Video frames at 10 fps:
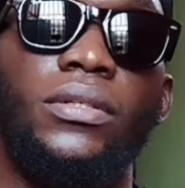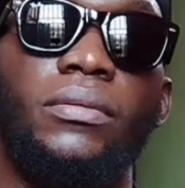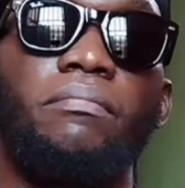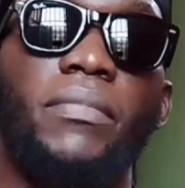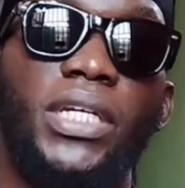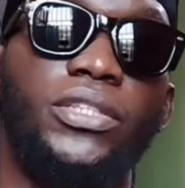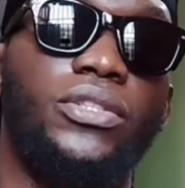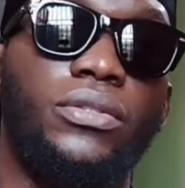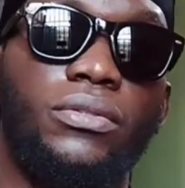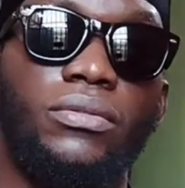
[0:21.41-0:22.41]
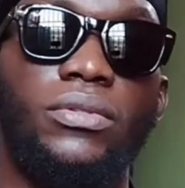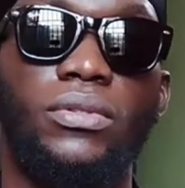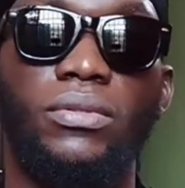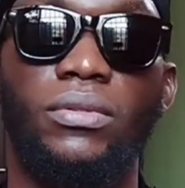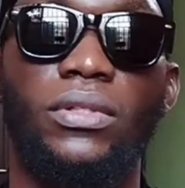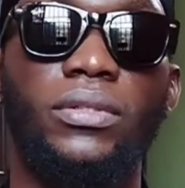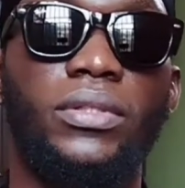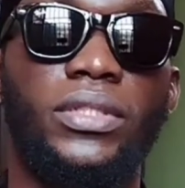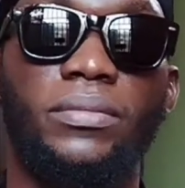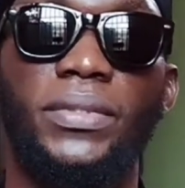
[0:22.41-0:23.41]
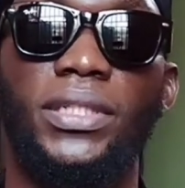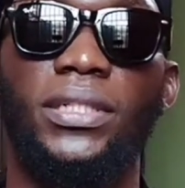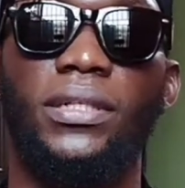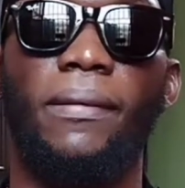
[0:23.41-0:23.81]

made you to always be